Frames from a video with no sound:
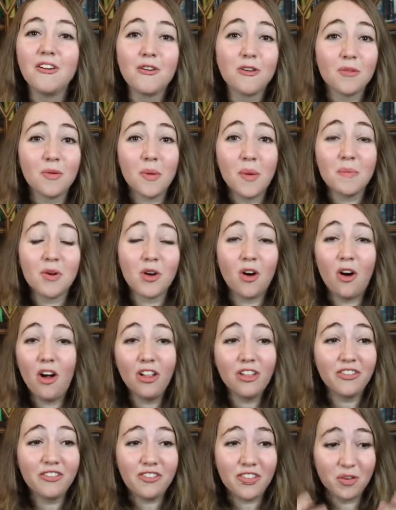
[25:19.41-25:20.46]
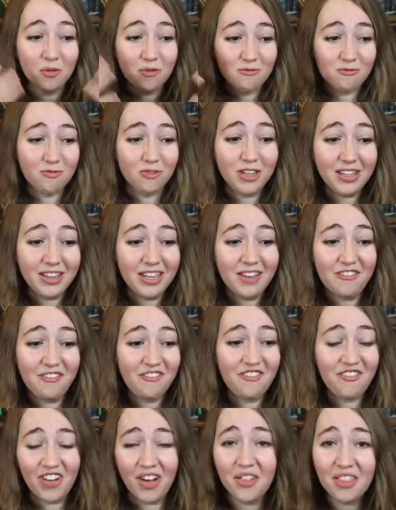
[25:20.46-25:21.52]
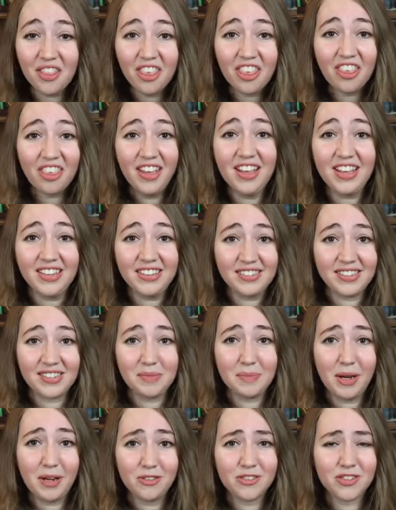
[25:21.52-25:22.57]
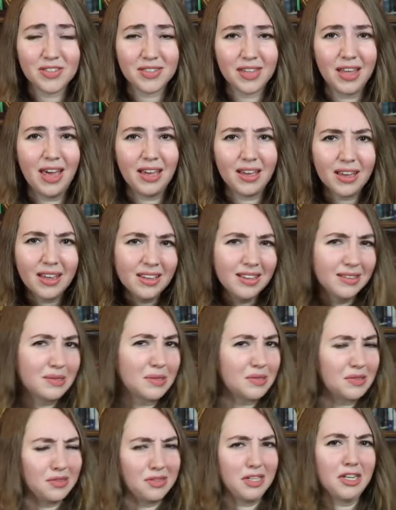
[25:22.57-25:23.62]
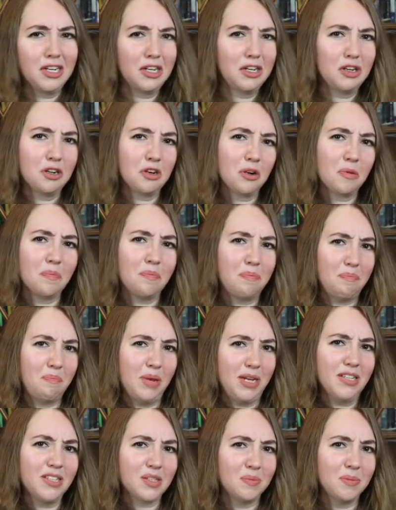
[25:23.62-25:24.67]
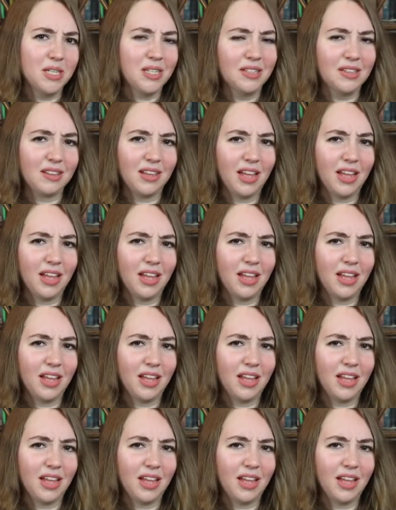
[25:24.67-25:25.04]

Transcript: Remember all of the really fun things about just like sitting in your basement,